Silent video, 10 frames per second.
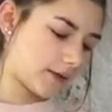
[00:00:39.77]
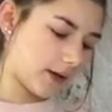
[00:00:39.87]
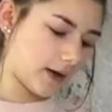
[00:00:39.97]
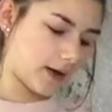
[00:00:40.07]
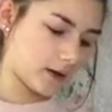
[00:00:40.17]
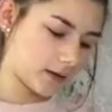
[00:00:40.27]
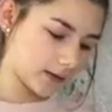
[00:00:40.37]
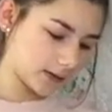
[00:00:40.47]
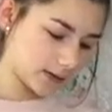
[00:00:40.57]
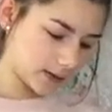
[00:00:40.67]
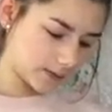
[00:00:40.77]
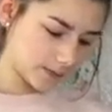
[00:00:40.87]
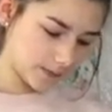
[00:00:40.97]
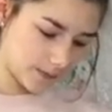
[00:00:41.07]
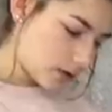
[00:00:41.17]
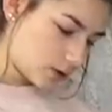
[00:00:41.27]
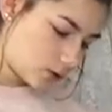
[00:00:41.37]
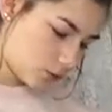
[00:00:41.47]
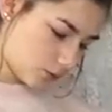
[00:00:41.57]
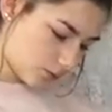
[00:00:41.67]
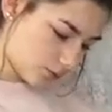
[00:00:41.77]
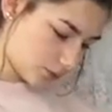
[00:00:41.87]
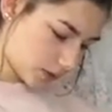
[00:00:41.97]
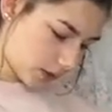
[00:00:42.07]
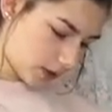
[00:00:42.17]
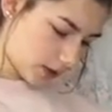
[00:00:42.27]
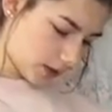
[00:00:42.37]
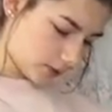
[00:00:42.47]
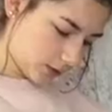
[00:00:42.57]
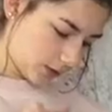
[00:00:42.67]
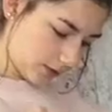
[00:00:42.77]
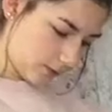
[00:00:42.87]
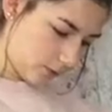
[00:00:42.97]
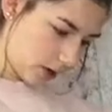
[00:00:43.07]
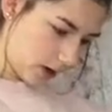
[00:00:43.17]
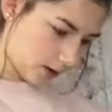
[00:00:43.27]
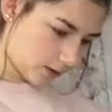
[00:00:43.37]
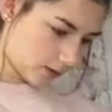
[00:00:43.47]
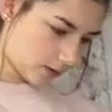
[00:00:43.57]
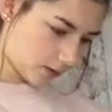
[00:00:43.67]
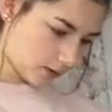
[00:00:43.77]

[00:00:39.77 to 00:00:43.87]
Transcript: hacks. No, I don't have 4 hacks.